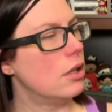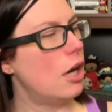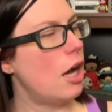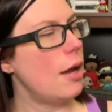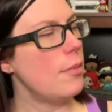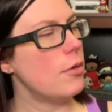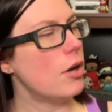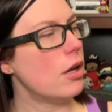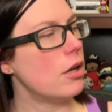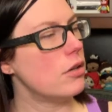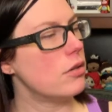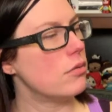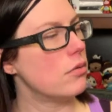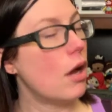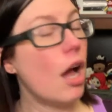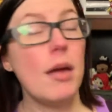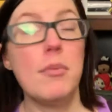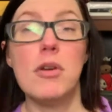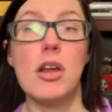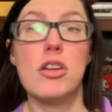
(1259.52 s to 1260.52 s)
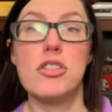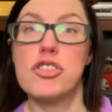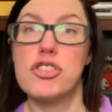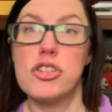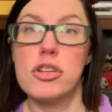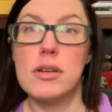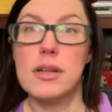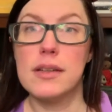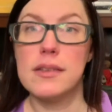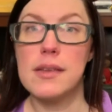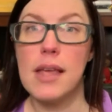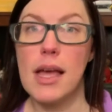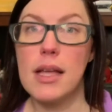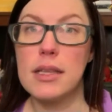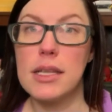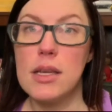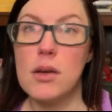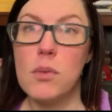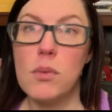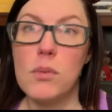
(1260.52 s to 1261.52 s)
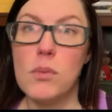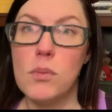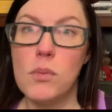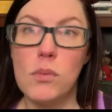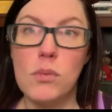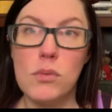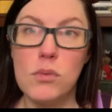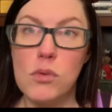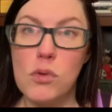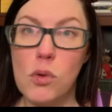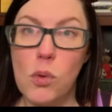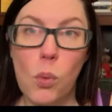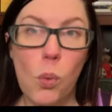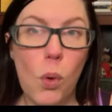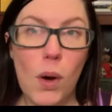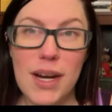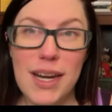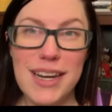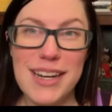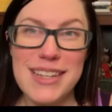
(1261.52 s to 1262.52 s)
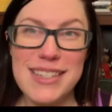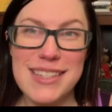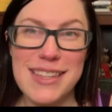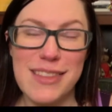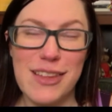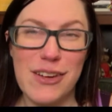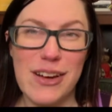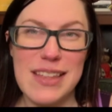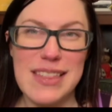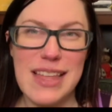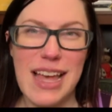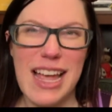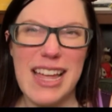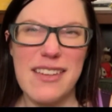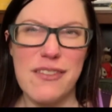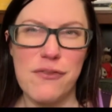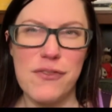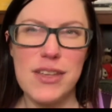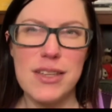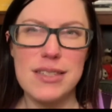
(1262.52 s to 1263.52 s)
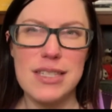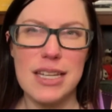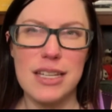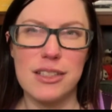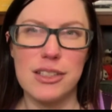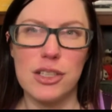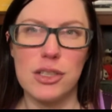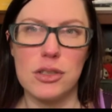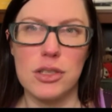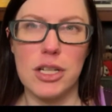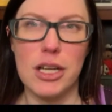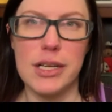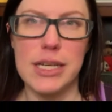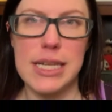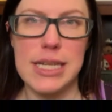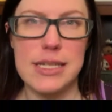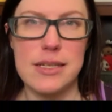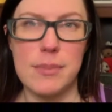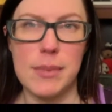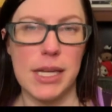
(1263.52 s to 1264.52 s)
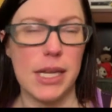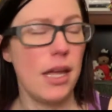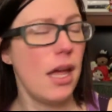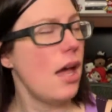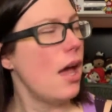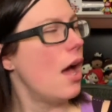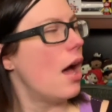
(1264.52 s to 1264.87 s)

I'm not sure exactly what it is in there. It feels like a little cookie to me,